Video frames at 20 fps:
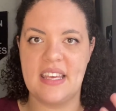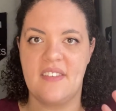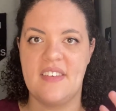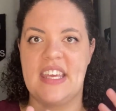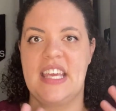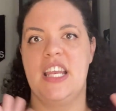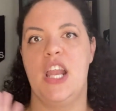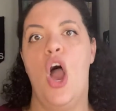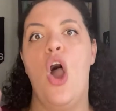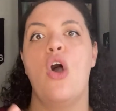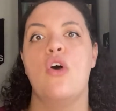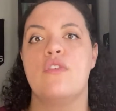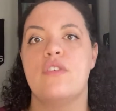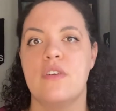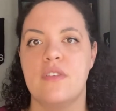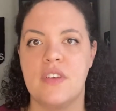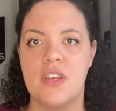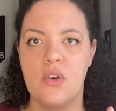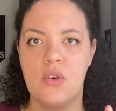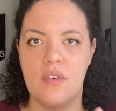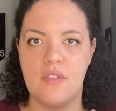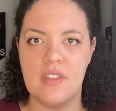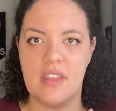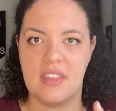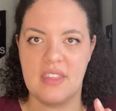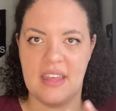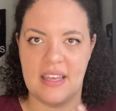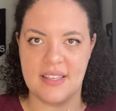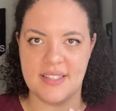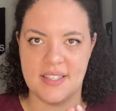giving an overview of the
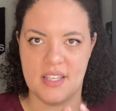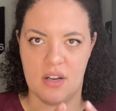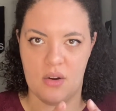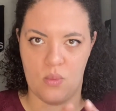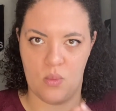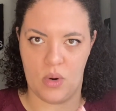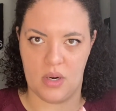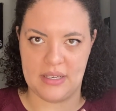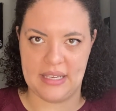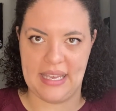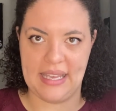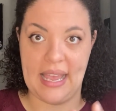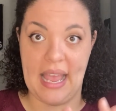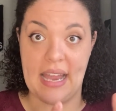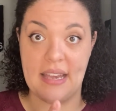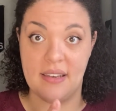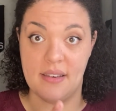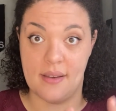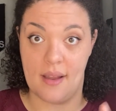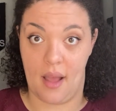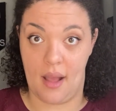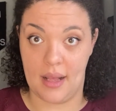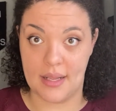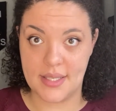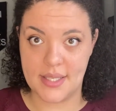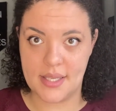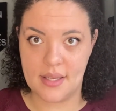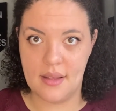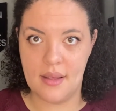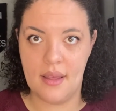things that are working and
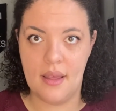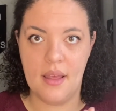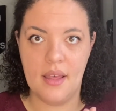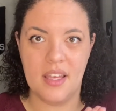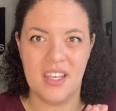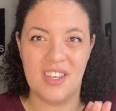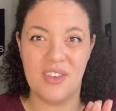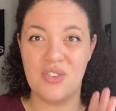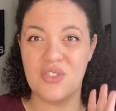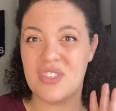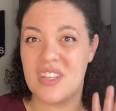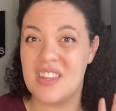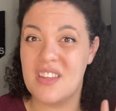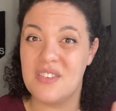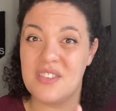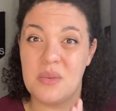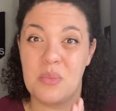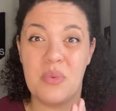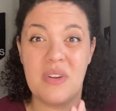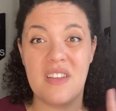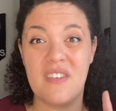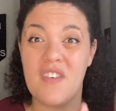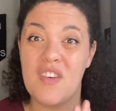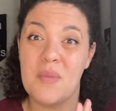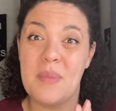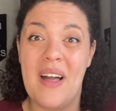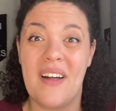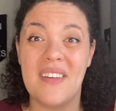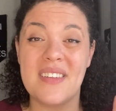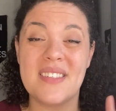not. Usually there's a pretty fair
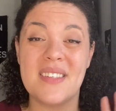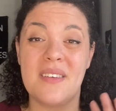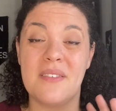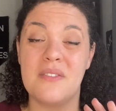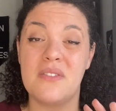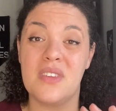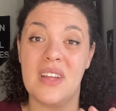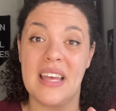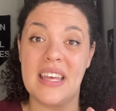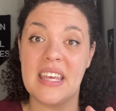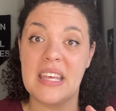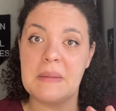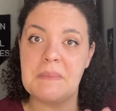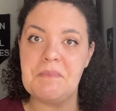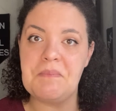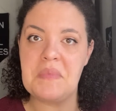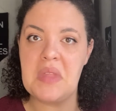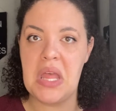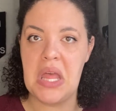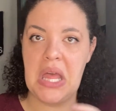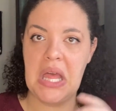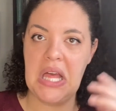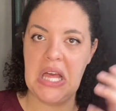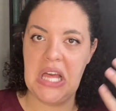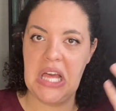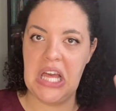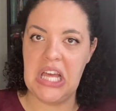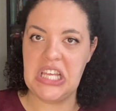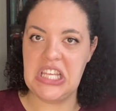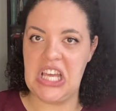balance of like
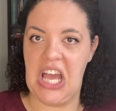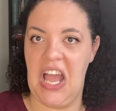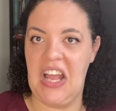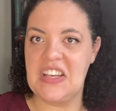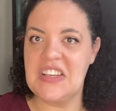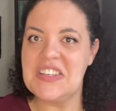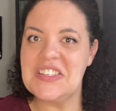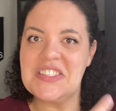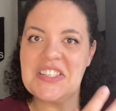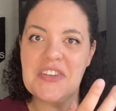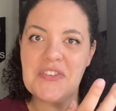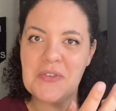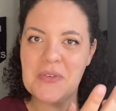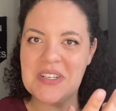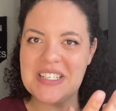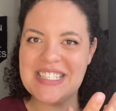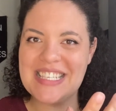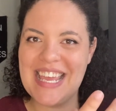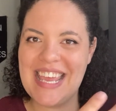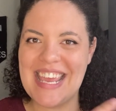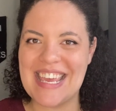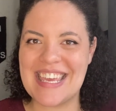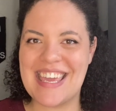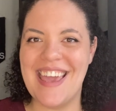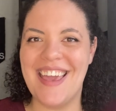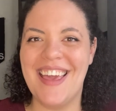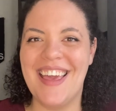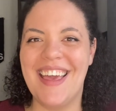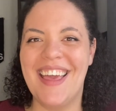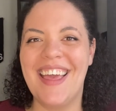kindness and critique.
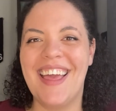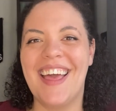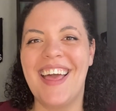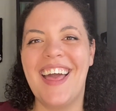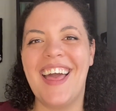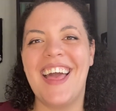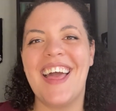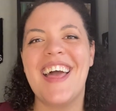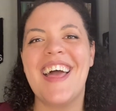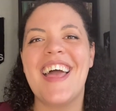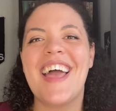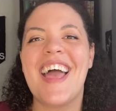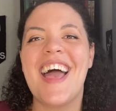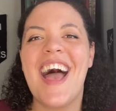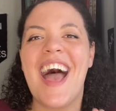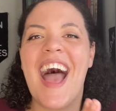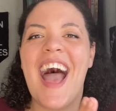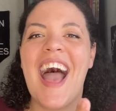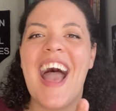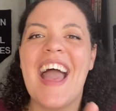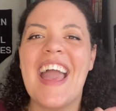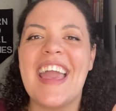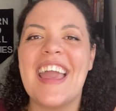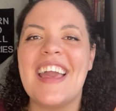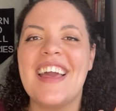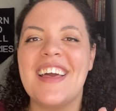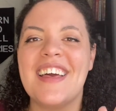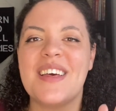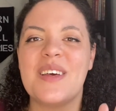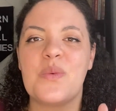
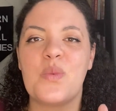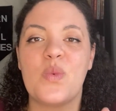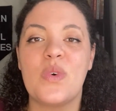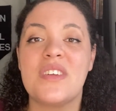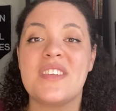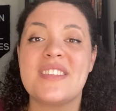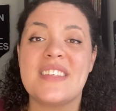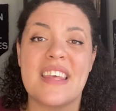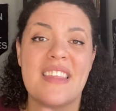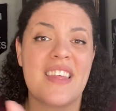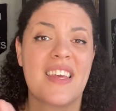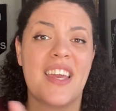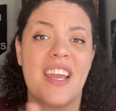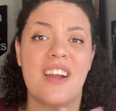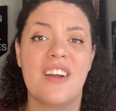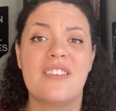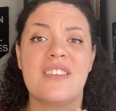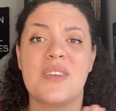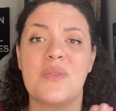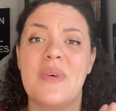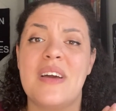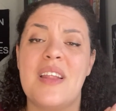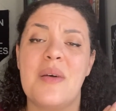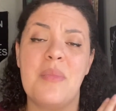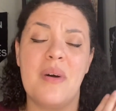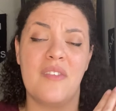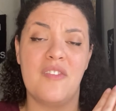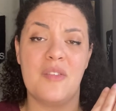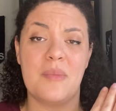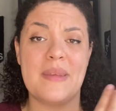I will say that Carolyn went
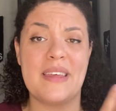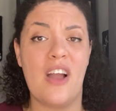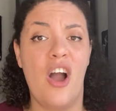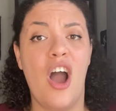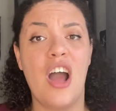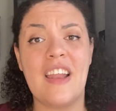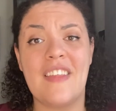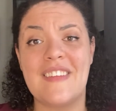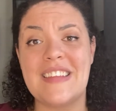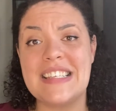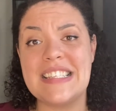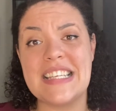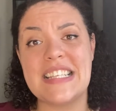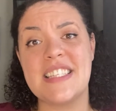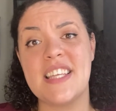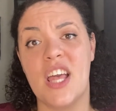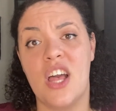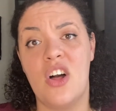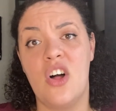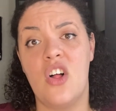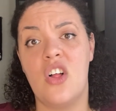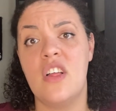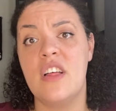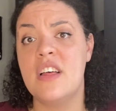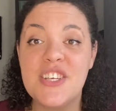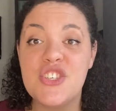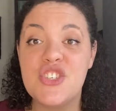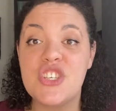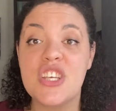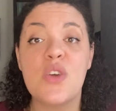above and beyond in the detail.
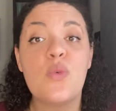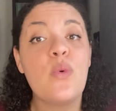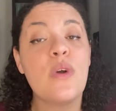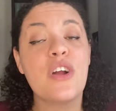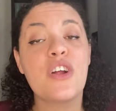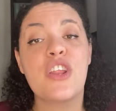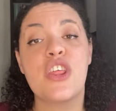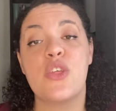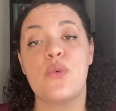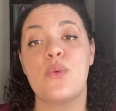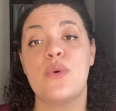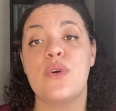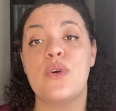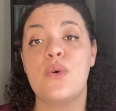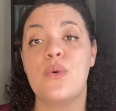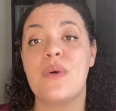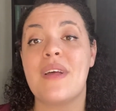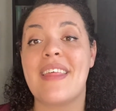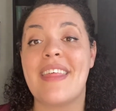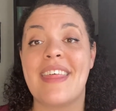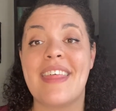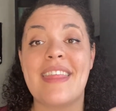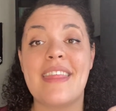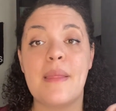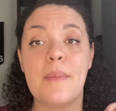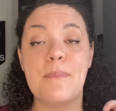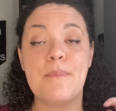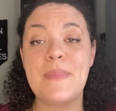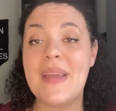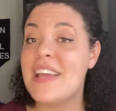She worked through
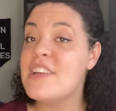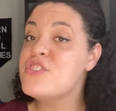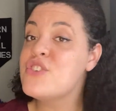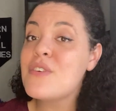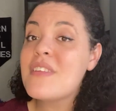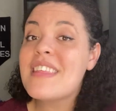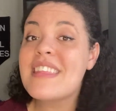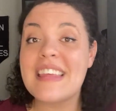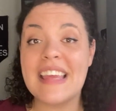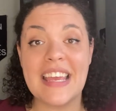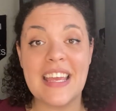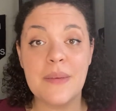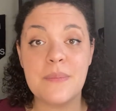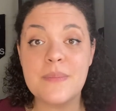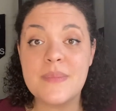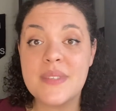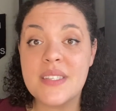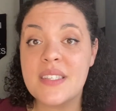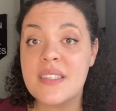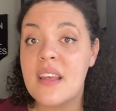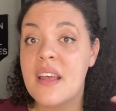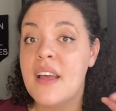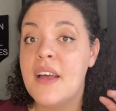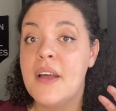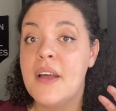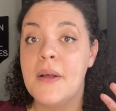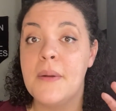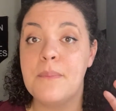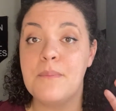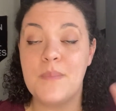major themes,
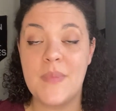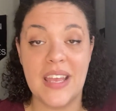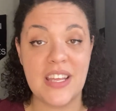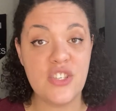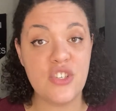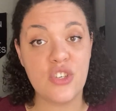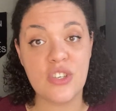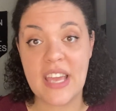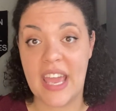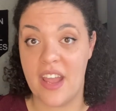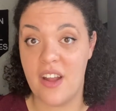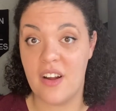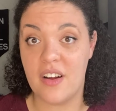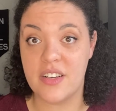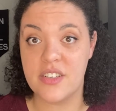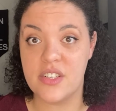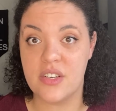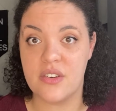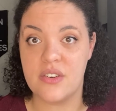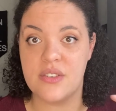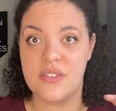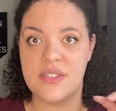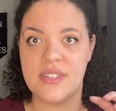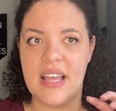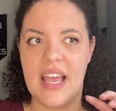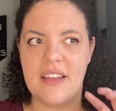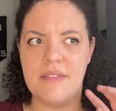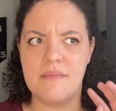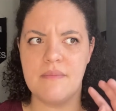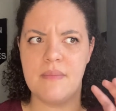major characters,
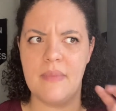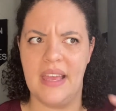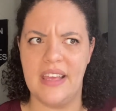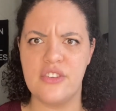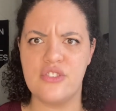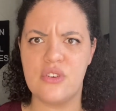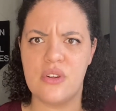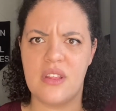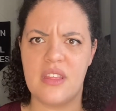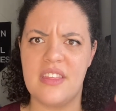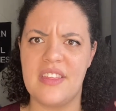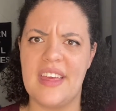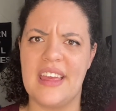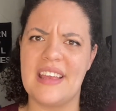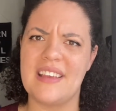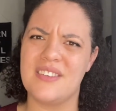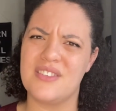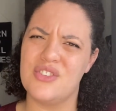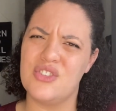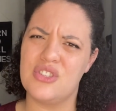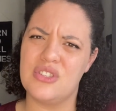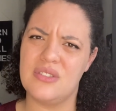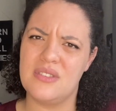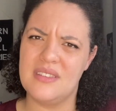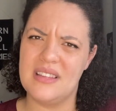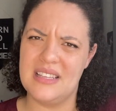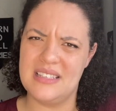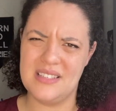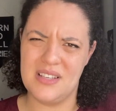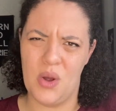and major things
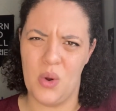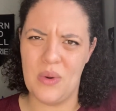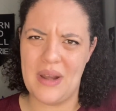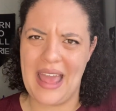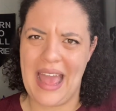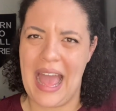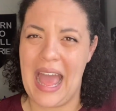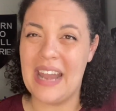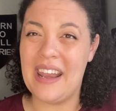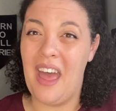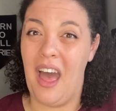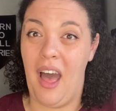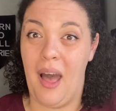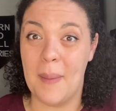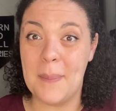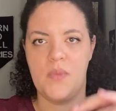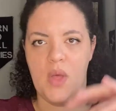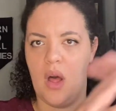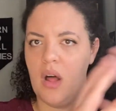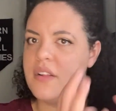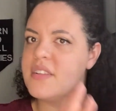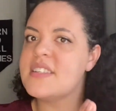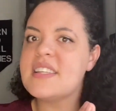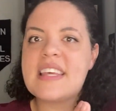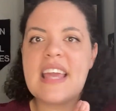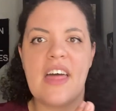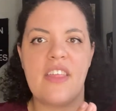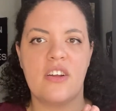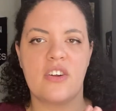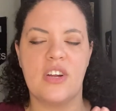that don't add up, all
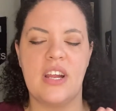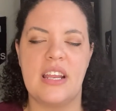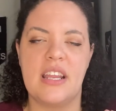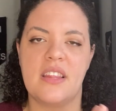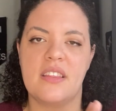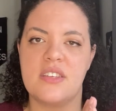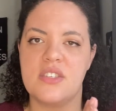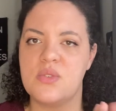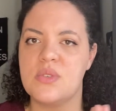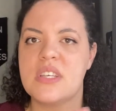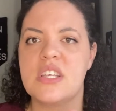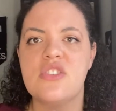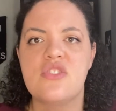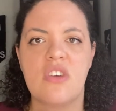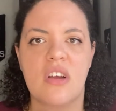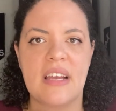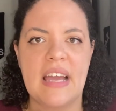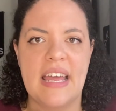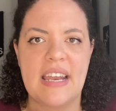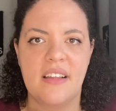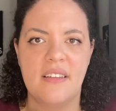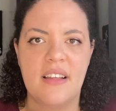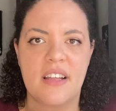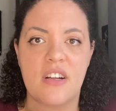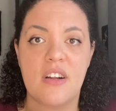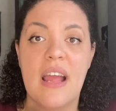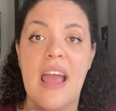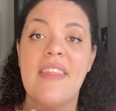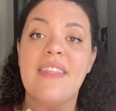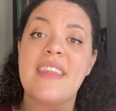together creating this really strong edit
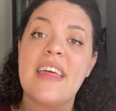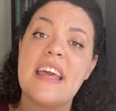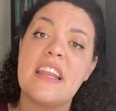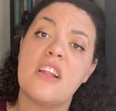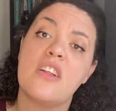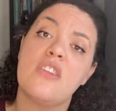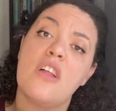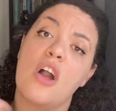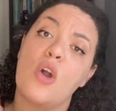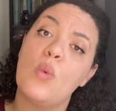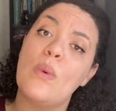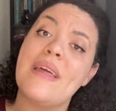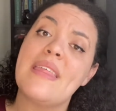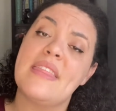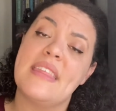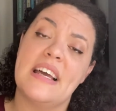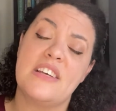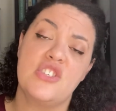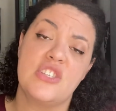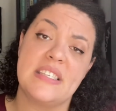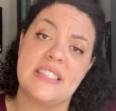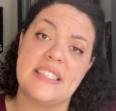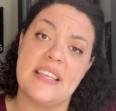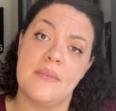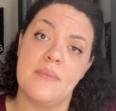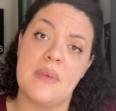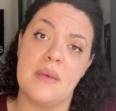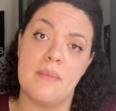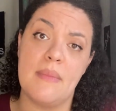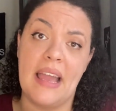letter. And then along with that, she
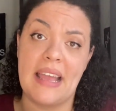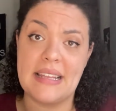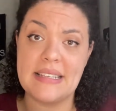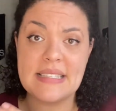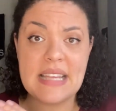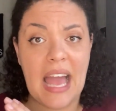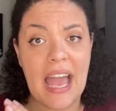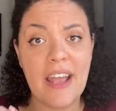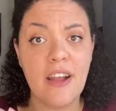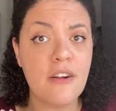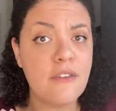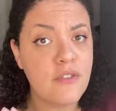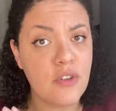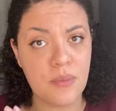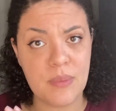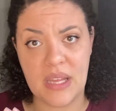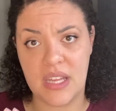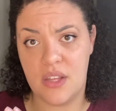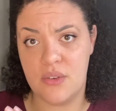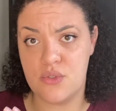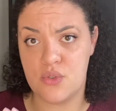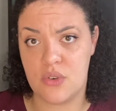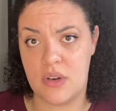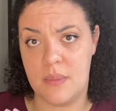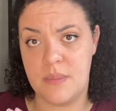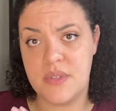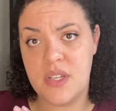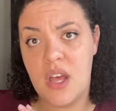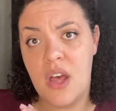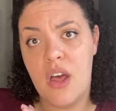sent me my entire full
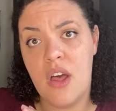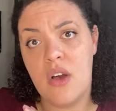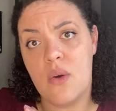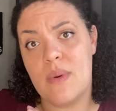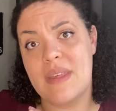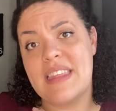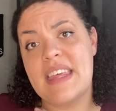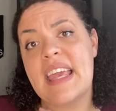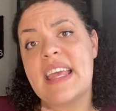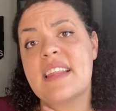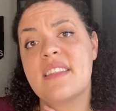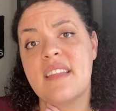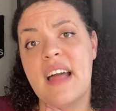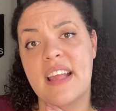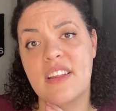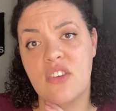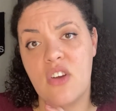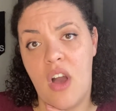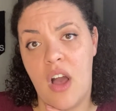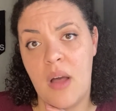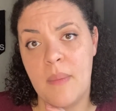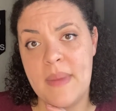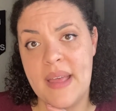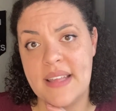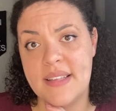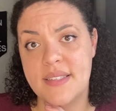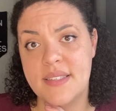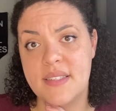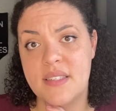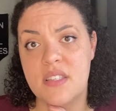manuscript with inline
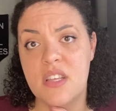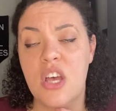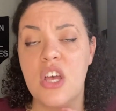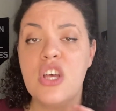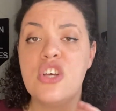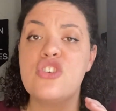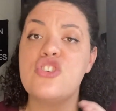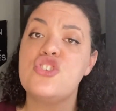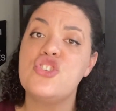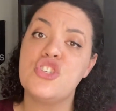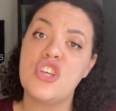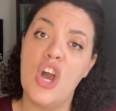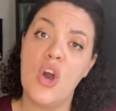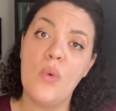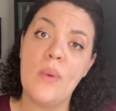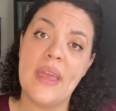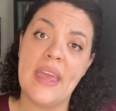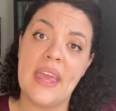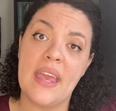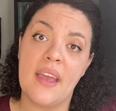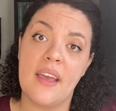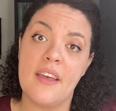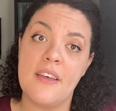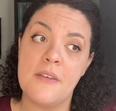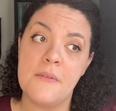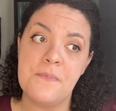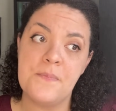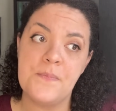comments showing